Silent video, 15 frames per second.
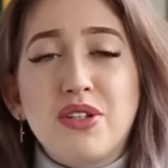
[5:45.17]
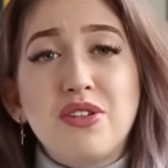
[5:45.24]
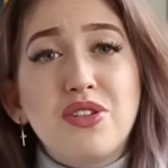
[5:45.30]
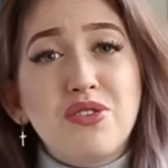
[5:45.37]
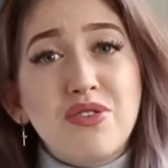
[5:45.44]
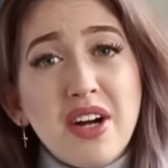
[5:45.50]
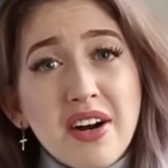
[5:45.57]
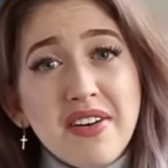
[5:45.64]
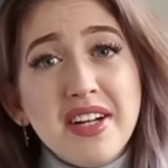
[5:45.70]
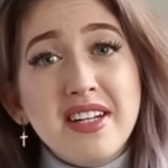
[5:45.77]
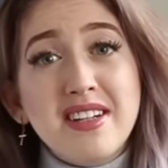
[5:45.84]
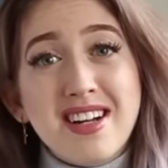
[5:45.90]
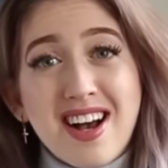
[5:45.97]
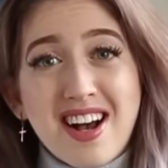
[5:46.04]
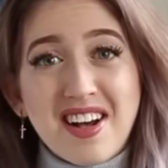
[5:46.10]
So it's very
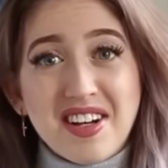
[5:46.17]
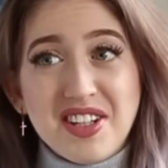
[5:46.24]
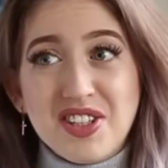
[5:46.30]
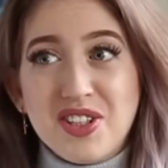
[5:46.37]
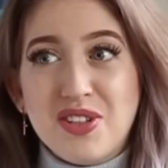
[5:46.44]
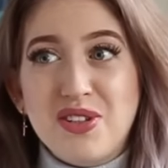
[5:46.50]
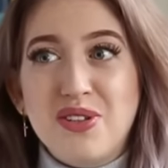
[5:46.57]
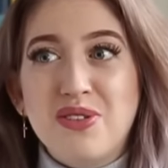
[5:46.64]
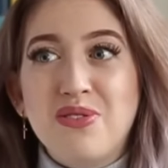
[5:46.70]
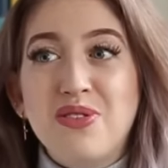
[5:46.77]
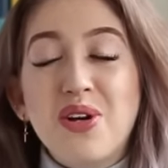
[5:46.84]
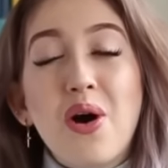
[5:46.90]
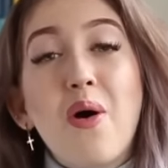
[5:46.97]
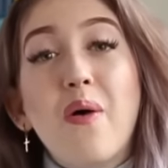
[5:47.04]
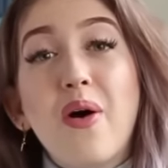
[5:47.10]
nice to
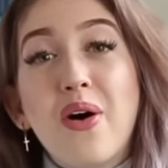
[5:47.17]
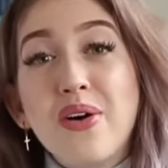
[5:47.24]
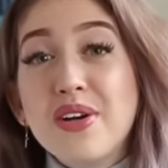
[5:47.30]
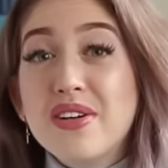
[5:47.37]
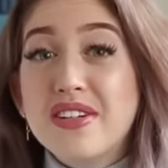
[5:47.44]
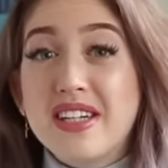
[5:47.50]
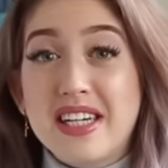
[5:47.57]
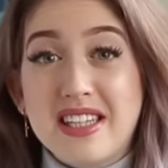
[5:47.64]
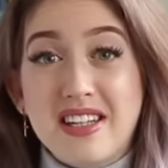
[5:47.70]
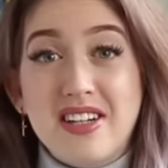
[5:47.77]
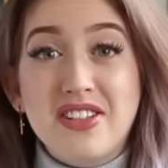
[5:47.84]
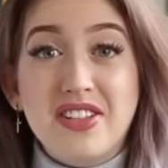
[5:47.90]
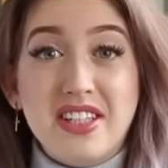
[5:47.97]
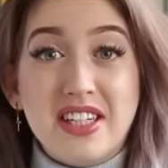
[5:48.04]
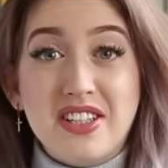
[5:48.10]
know all your
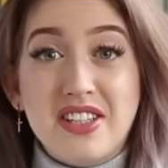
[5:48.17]
deadlines and